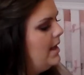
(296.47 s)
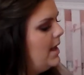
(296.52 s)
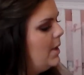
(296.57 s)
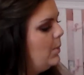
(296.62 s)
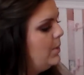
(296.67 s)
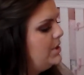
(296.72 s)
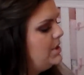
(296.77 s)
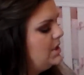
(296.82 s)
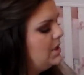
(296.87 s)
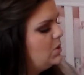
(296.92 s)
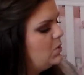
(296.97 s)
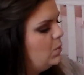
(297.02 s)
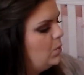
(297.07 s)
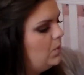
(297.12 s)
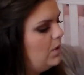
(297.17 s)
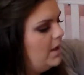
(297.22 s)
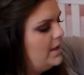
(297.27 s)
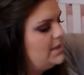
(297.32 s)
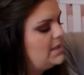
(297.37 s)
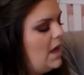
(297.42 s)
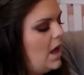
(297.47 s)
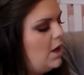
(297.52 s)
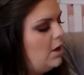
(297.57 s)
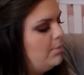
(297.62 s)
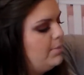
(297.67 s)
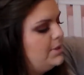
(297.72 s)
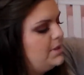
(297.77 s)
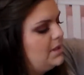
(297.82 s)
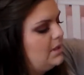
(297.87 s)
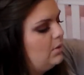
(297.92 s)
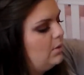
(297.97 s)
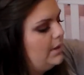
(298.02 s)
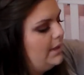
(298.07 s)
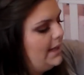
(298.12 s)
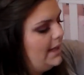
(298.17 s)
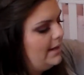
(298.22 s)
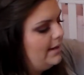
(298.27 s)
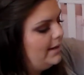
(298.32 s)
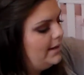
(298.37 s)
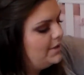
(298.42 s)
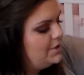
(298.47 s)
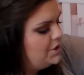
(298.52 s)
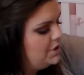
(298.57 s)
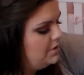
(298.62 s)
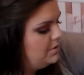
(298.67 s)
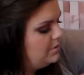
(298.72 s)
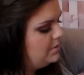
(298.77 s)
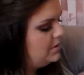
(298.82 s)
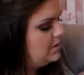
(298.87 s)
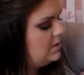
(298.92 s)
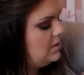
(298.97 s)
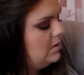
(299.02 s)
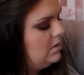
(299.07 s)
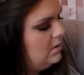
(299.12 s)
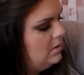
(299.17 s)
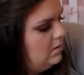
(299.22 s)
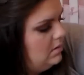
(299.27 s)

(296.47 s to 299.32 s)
which is, it's 100% organic juice.